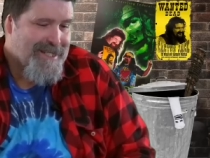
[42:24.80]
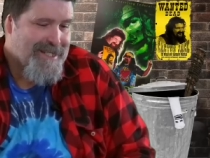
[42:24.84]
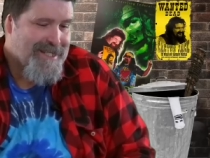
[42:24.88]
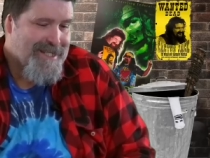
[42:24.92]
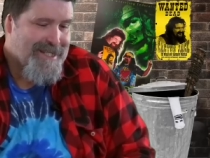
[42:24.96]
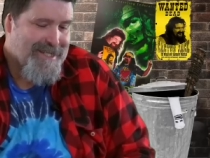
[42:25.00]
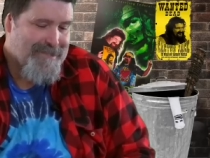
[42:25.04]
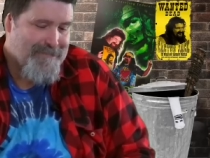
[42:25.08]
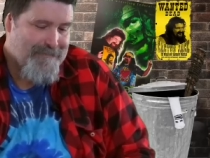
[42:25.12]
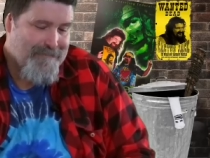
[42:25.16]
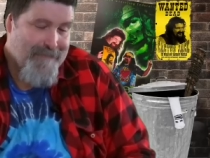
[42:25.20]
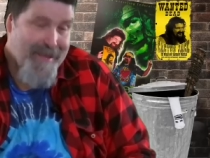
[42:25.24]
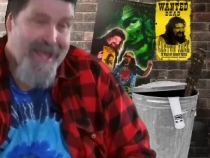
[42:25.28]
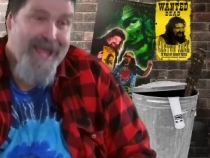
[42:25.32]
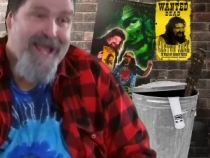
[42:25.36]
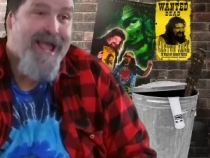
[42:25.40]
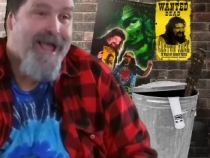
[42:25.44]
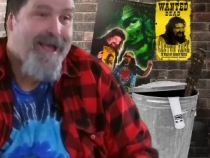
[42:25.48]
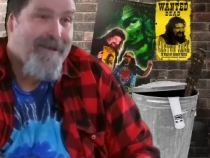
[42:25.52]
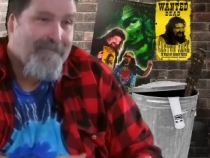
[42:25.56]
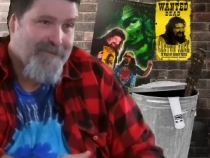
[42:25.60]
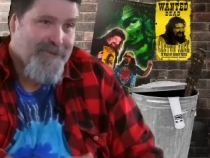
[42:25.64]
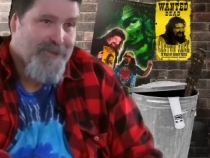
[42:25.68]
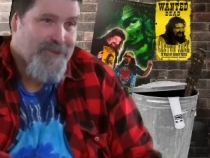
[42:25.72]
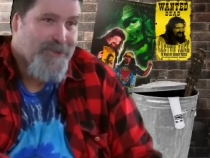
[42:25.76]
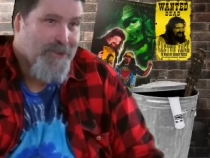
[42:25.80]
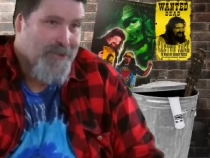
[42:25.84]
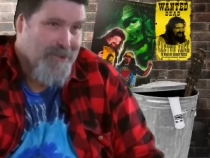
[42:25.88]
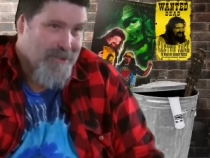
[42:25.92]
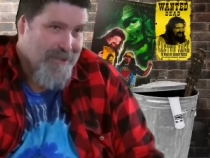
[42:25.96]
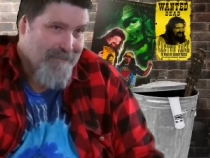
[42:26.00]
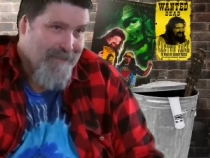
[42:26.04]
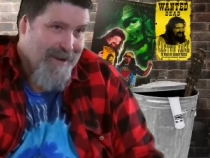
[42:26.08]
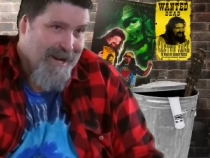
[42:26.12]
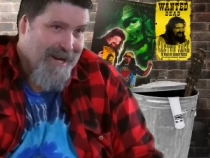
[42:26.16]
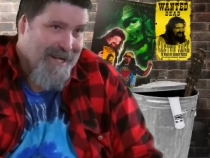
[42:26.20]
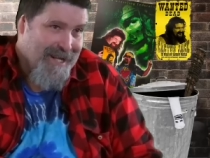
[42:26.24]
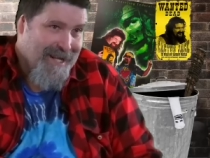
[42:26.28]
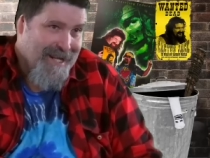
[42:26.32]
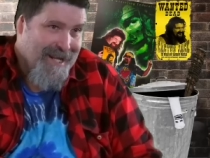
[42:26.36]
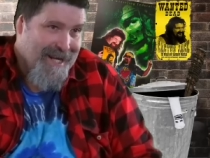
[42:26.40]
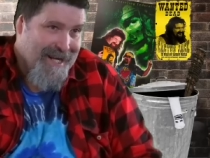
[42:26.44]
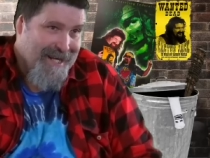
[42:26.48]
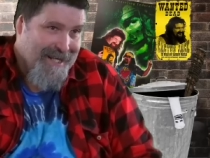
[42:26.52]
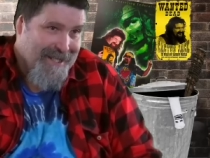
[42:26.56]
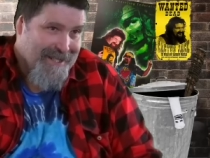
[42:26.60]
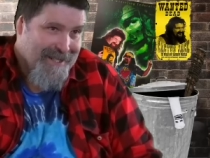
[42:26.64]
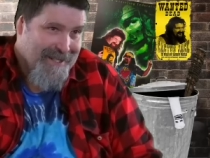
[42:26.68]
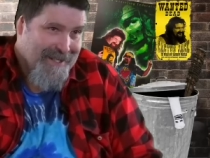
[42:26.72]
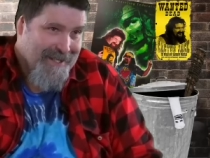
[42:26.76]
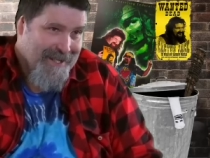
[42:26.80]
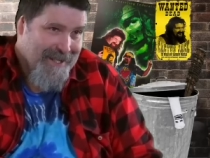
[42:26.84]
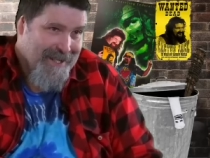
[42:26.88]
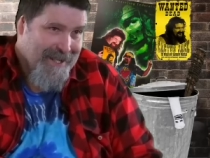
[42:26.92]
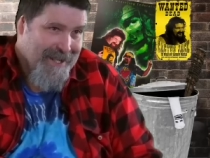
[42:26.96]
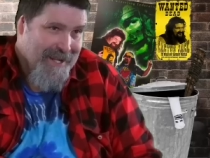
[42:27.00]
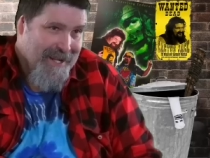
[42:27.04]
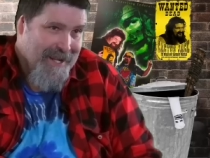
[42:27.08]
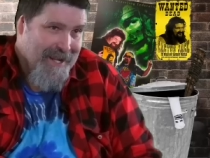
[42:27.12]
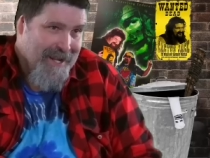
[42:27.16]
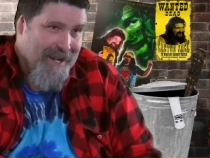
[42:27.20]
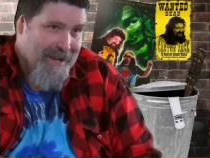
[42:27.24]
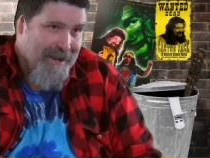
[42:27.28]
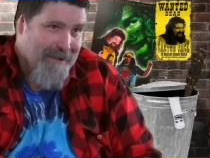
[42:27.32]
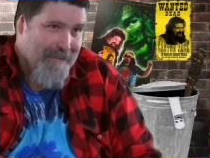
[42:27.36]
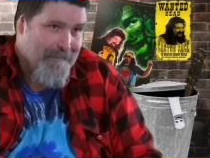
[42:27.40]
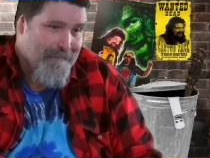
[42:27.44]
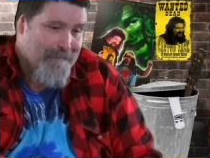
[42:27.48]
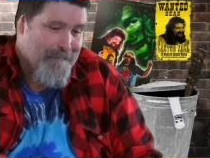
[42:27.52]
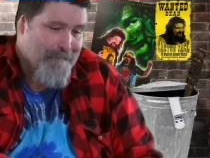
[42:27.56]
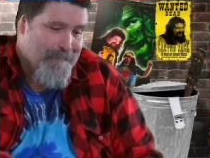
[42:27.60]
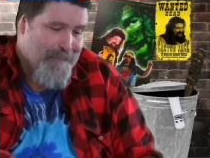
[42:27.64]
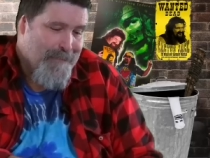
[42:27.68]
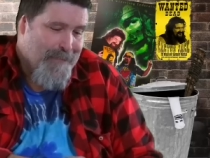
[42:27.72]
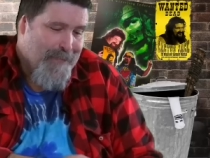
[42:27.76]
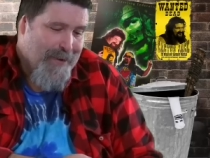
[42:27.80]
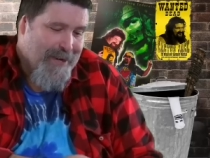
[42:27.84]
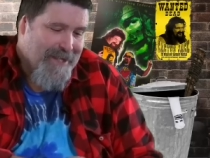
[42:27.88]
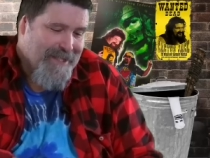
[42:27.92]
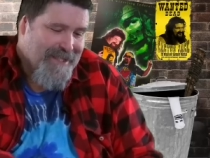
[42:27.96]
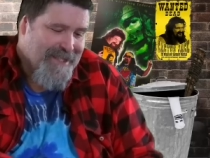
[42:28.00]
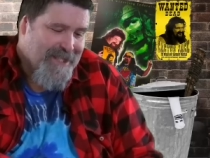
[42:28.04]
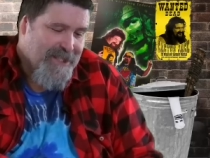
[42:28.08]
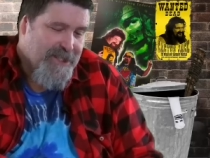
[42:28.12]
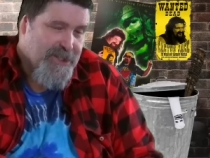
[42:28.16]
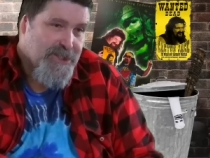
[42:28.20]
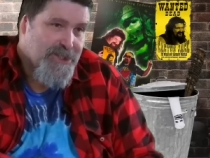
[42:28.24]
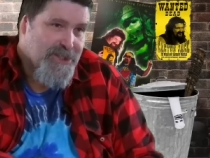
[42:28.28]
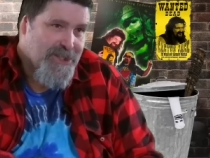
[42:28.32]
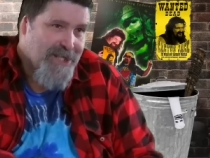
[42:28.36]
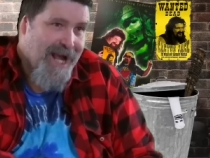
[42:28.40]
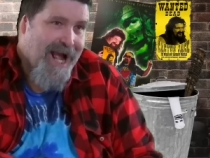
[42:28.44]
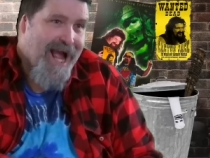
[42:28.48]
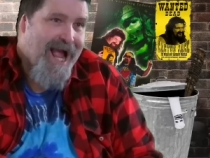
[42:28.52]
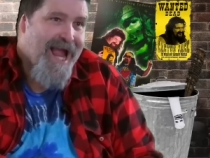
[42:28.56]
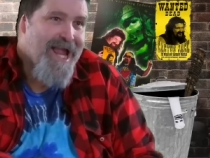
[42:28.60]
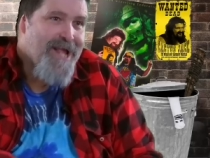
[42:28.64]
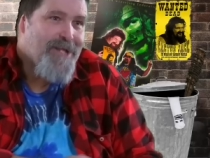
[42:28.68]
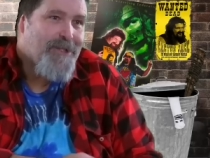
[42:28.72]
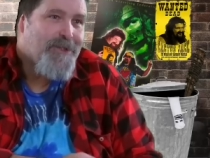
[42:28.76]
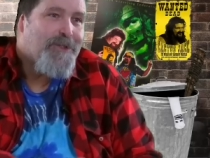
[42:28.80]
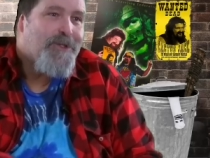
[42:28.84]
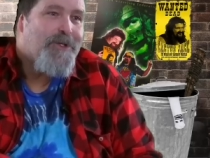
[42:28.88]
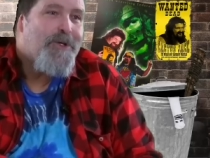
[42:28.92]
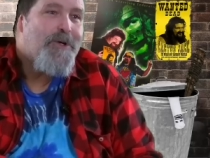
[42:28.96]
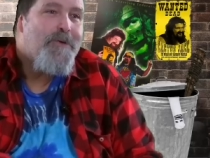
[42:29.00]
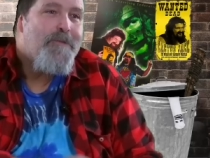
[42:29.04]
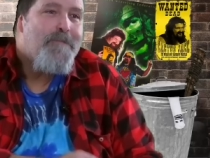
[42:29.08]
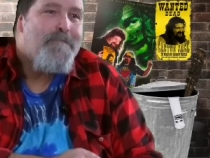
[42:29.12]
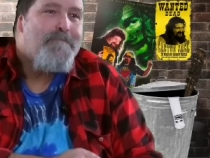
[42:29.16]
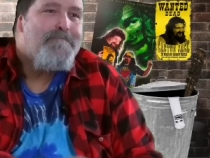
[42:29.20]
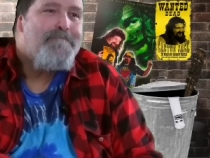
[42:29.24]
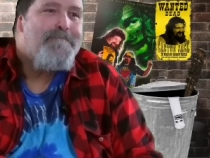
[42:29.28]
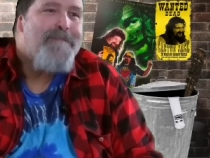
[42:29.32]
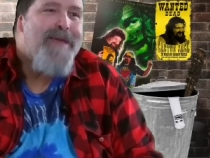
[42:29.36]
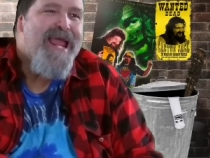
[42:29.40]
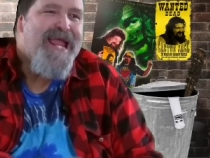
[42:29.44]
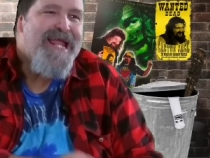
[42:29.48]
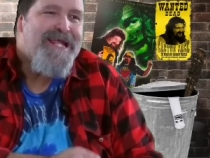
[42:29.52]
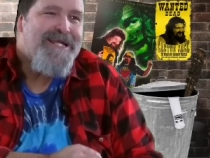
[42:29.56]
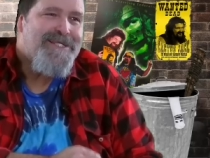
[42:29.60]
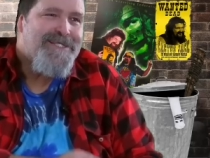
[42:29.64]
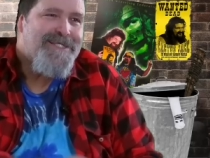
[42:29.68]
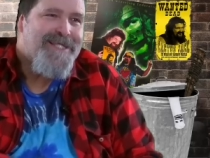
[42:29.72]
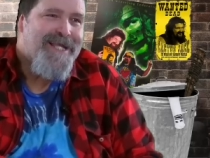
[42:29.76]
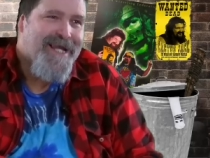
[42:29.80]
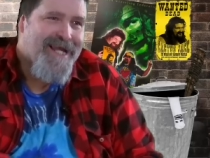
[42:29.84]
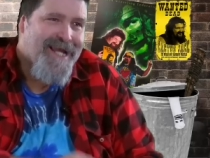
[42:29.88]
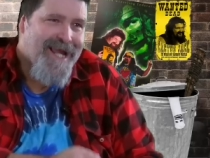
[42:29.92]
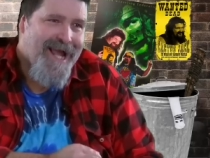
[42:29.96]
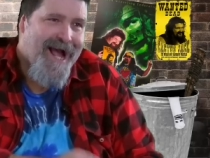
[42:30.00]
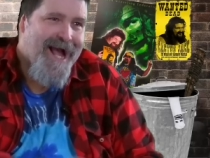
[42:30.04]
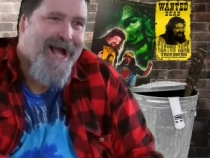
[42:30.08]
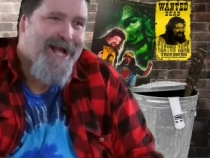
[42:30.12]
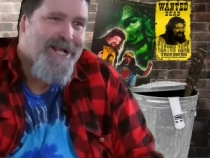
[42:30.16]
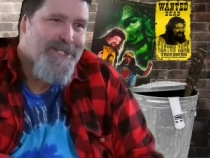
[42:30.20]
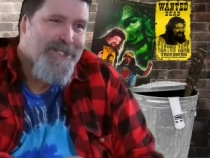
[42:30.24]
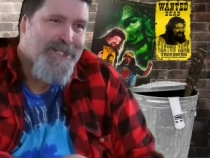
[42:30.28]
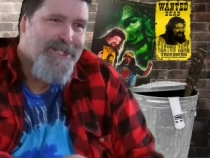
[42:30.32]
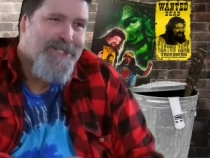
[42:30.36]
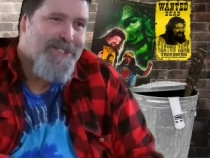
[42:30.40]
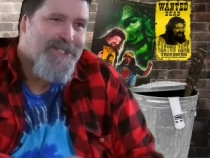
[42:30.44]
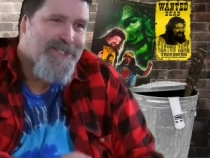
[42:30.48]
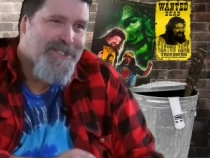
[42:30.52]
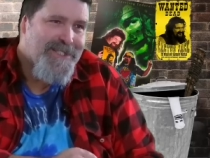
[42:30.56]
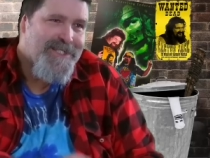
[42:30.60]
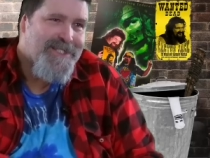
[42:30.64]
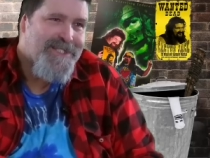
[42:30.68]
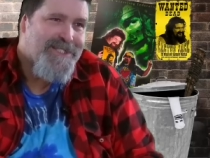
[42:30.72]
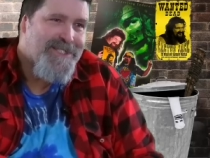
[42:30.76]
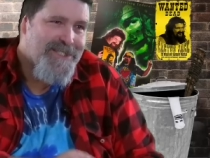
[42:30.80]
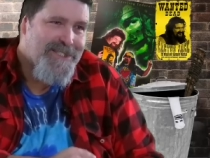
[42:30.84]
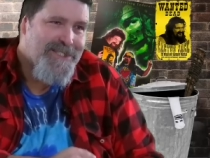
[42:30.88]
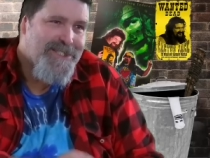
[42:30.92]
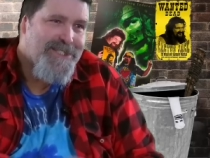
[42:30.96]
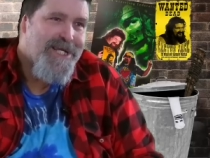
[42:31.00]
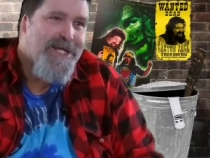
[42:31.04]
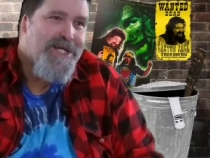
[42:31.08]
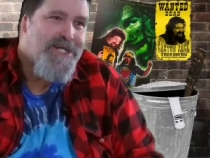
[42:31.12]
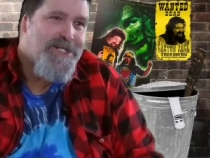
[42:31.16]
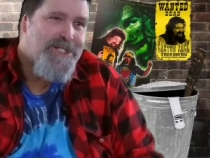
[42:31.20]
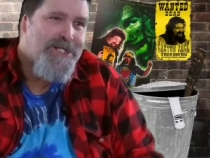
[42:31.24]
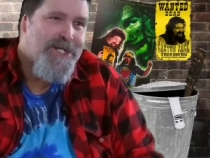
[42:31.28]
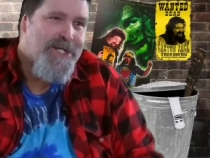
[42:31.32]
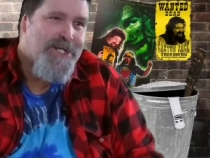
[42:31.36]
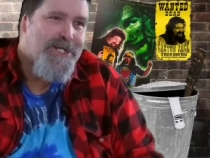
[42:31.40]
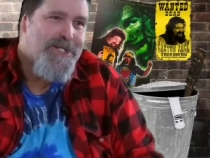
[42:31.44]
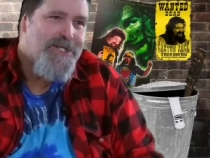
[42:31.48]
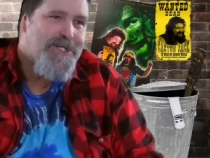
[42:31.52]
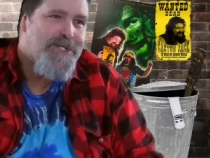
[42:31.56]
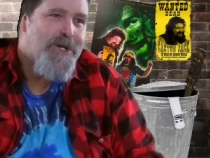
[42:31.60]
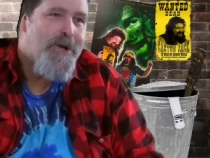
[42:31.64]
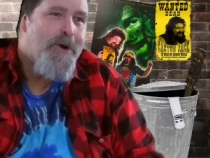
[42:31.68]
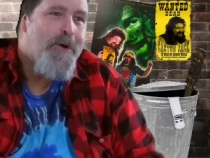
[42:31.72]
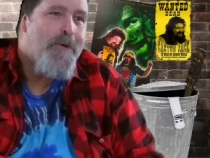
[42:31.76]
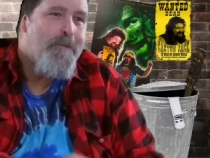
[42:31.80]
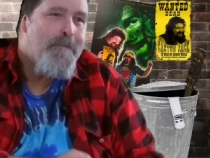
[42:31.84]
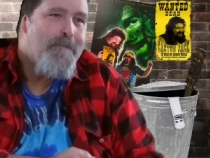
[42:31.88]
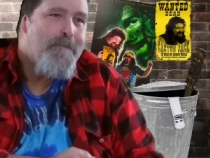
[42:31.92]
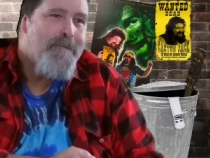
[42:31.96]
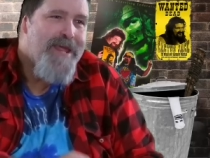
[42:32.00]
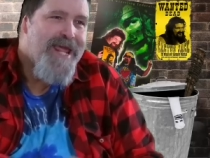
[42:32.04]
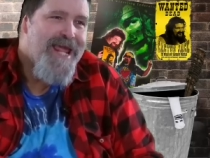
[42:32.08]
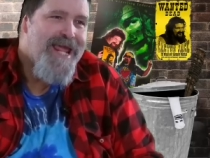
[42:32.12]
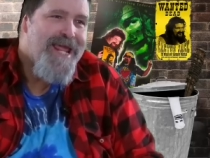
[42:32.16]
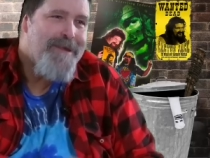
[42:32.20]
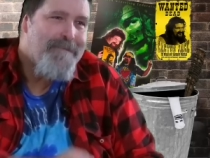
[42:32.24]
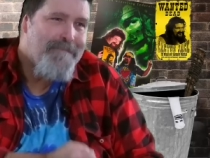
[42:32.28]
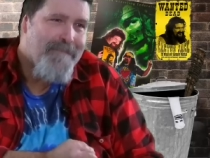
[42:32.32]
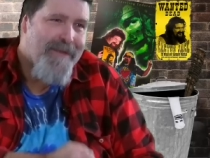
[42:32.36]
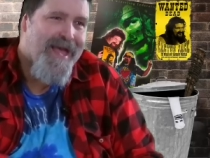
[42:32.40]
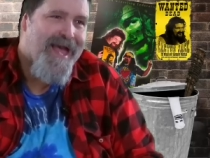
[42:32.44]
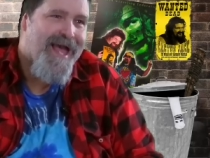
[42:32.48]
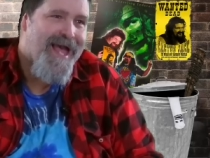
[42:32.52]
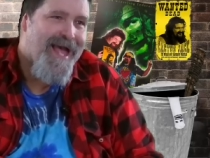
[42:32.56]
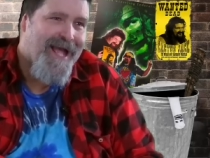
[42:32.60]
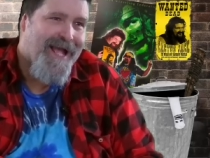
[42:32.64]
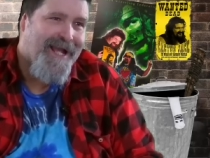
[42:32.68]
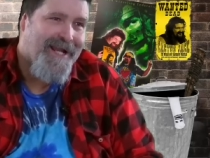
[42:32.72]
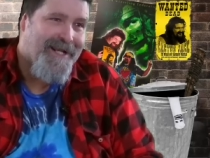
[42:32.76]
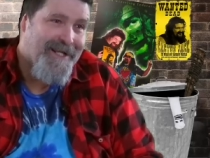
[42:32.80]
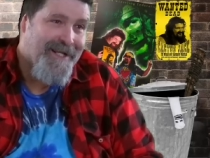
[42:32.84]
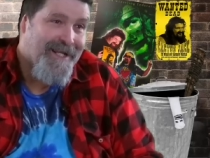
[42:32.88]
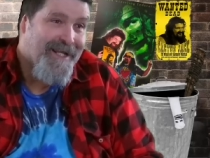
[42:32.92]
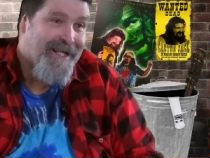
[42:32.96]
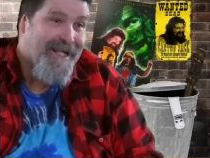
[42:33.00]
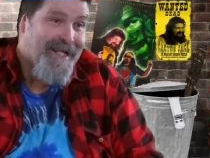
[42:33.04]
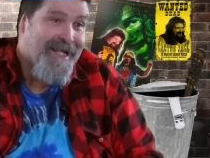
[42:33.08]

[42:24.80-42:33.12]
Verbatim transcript: may have a certain amount of heat, but the child who makes the conscious decision to be bad